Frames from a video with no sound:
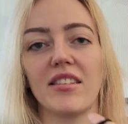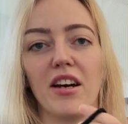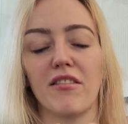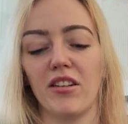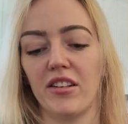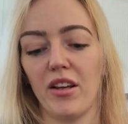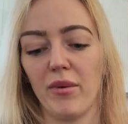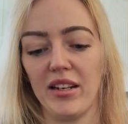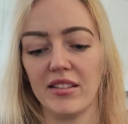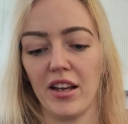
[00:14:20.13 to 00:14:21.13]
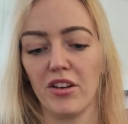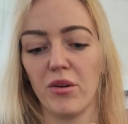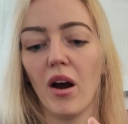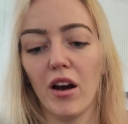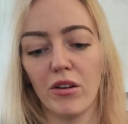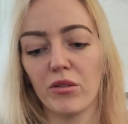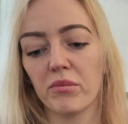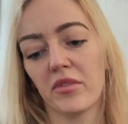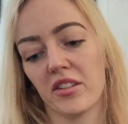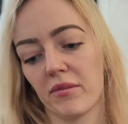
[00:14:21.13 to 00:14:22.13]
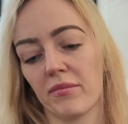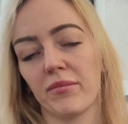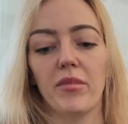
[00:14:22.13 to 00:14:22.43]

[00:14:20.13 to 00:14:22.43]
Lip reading: so they're all on their way to their new homes.